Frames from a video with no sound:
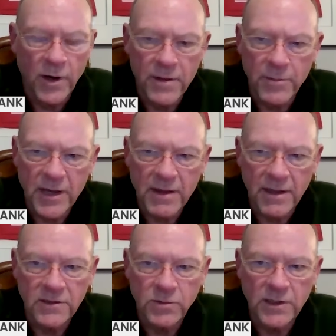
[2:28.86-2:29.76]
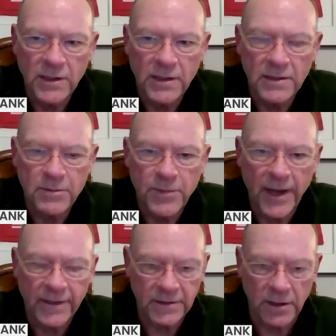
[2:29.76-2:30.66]
One of the big things we did this
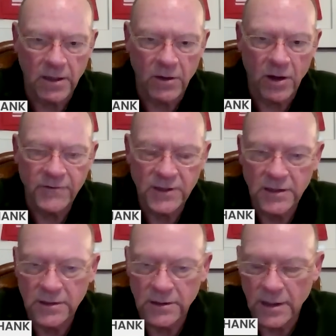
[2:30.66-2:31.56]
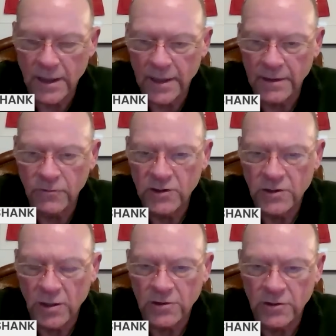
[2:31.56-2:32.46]
past uh, off-season and
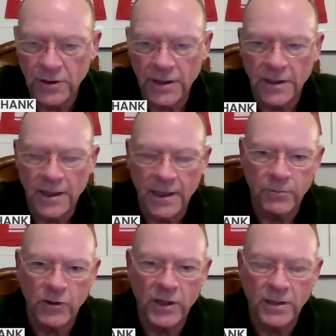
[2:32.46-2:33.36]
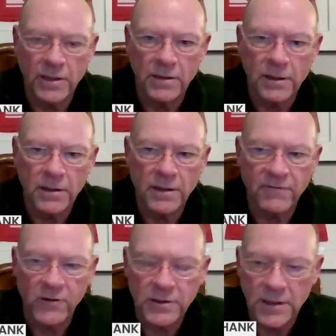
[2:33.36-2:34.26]
restructuring and, and bringing in
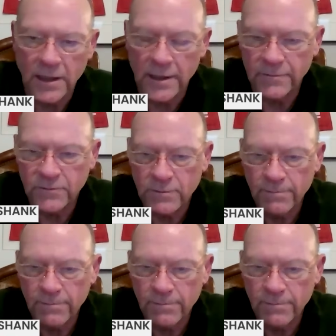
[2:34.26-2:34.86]
different uh,